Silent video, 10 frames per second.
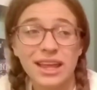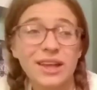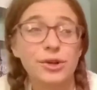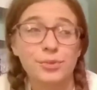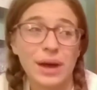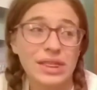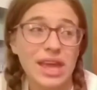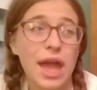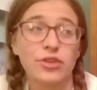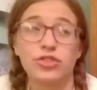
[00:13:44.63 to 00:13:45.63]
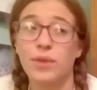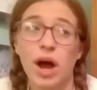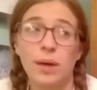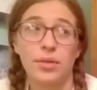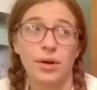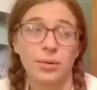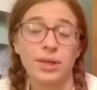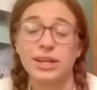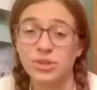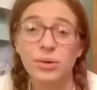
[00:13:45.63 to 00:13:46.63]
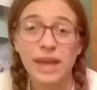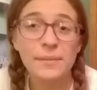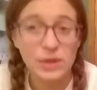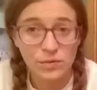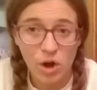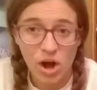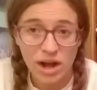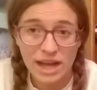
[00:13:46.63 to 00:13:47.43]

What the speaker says: killed by the angry mob, though. Like, don't get me wrong.